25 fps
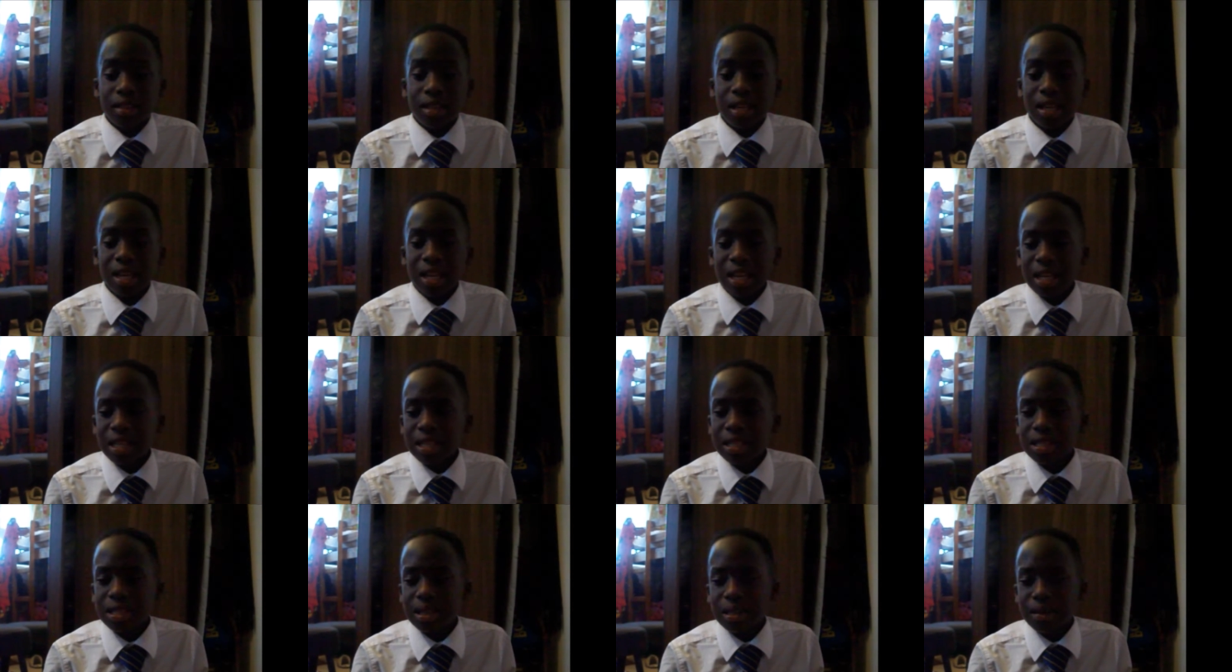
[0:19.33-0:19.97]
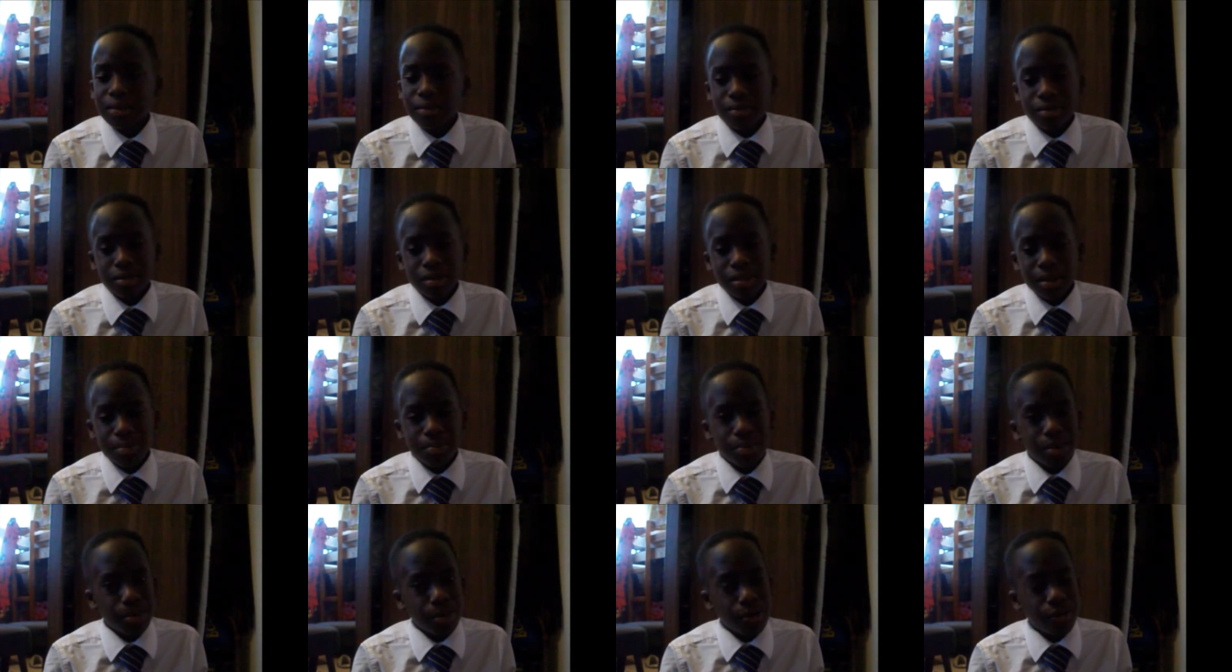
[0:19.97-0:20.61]
it is
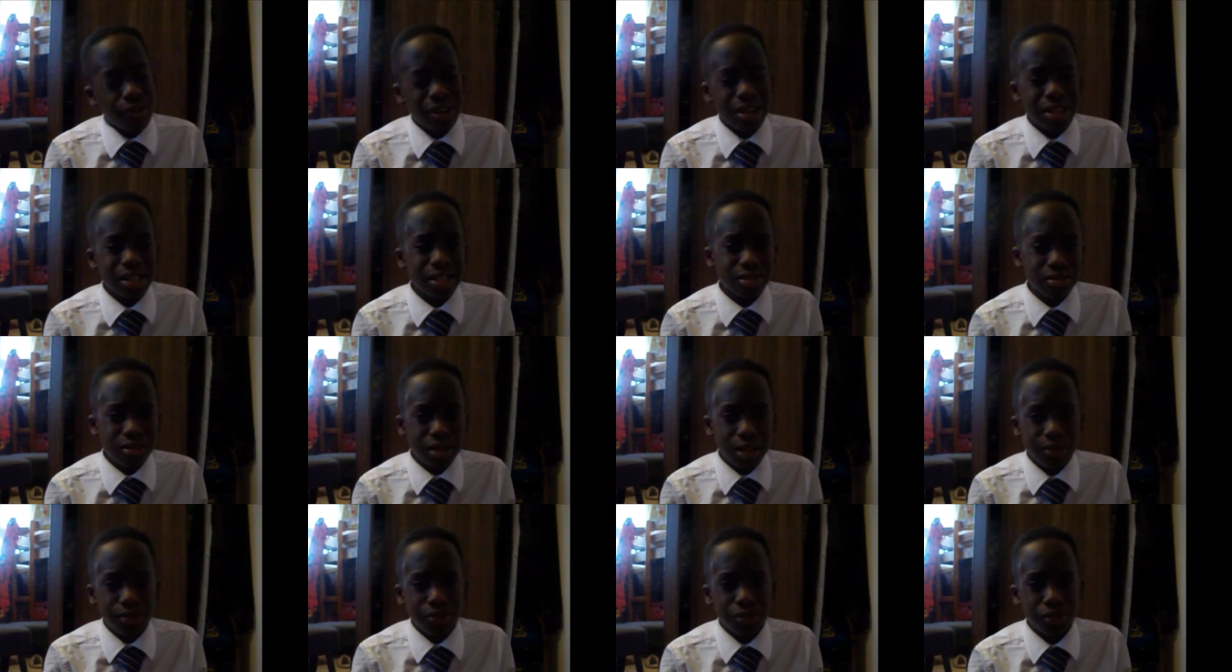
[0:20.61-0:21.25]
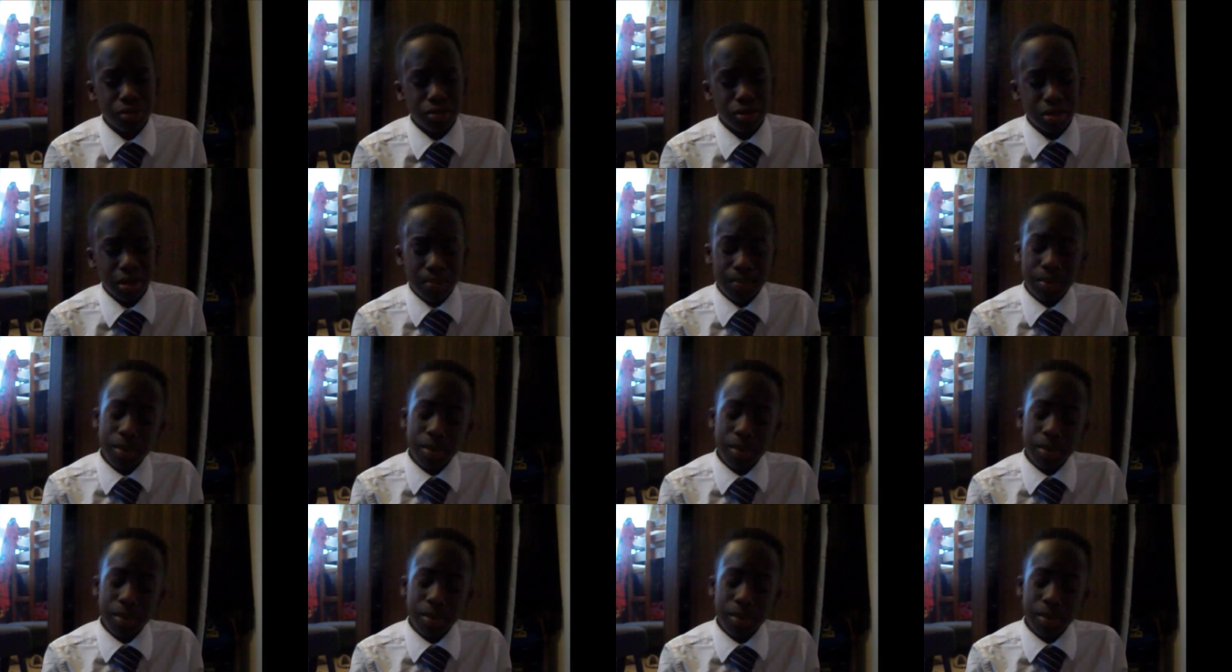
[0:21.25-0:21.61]
some people find it stressful, some